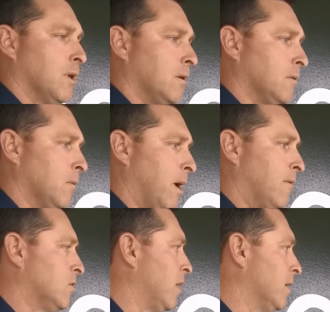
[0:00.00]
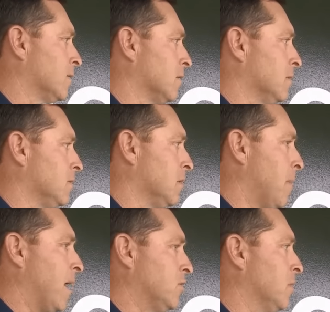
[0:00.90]
think that we have a chance to
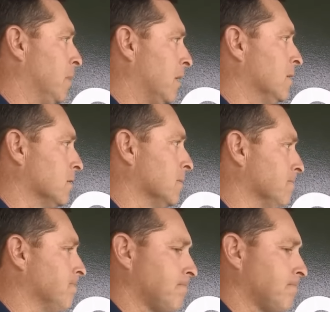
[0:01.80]
match up against them.